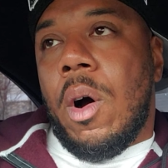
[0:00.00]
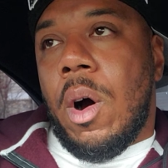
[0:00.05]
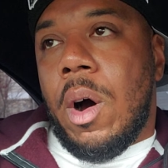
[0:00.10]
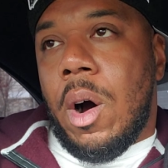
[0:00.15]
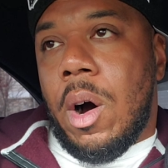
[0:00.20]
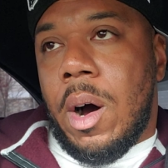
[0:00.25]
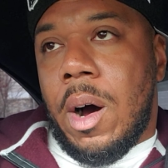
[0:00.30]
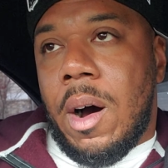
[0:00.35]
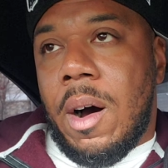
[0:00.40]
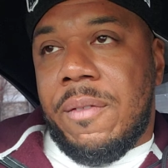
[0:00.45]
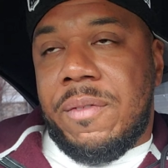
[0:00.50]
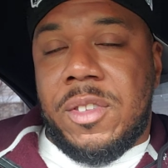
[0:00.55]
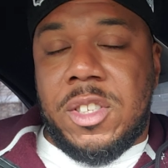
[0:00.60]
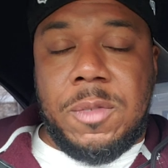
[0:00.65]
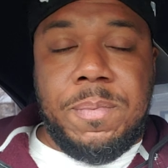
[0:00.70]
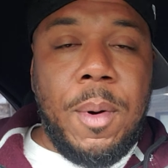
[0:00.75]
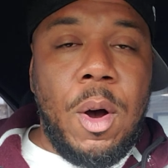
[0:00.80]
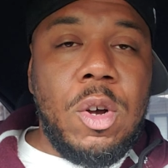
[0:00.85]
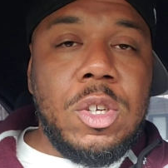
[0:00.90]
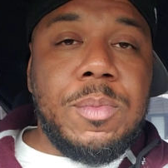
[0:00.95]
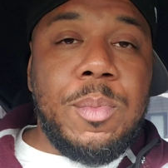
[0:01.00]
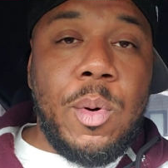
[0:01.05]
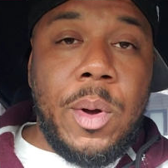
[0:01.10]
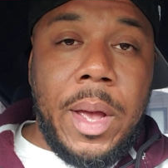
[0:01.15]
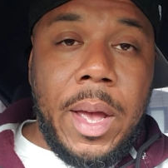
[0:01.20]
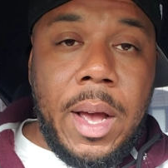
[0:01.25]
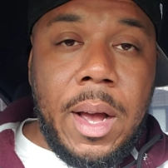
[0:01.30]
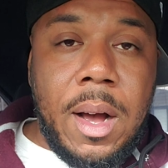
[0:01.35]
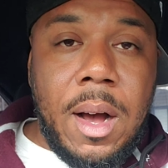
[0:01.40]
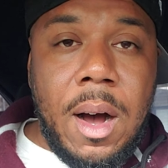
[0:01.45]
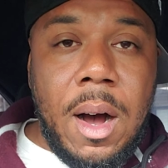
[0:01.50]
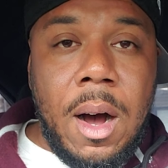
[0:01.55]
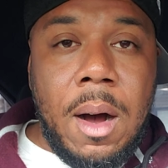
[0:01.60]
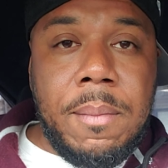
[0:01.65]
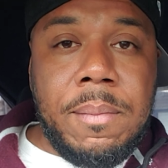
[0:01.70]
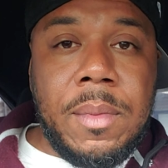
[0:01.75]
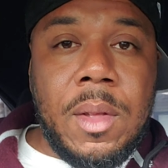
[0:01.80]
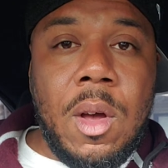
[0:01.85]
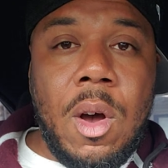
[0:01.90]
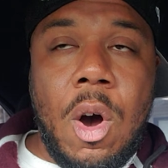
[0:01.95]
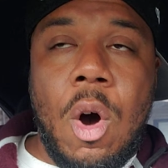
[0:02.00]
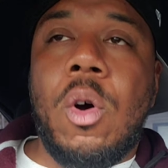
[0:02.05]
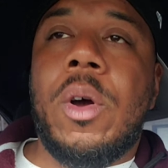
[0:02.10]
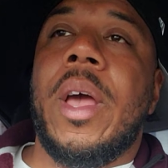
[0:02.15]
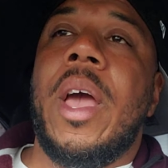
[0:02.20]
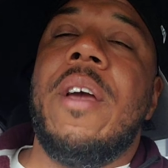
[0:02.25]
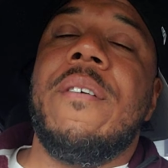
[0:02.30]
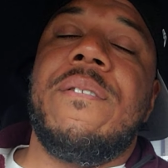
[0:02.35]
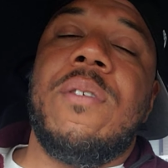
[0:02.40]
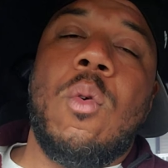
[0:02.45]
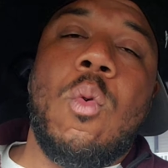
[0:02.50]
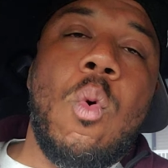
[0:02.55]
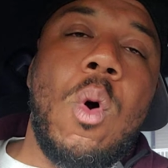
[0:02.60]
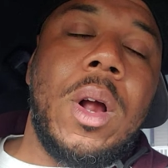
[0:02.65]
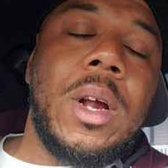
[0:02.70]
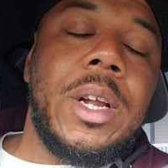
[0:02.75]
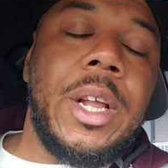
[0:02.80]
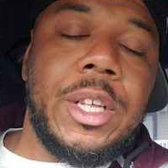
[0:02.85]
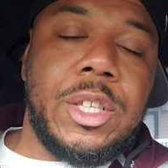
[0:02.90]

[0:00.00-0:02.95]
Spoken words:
of disposable income okay, for one of their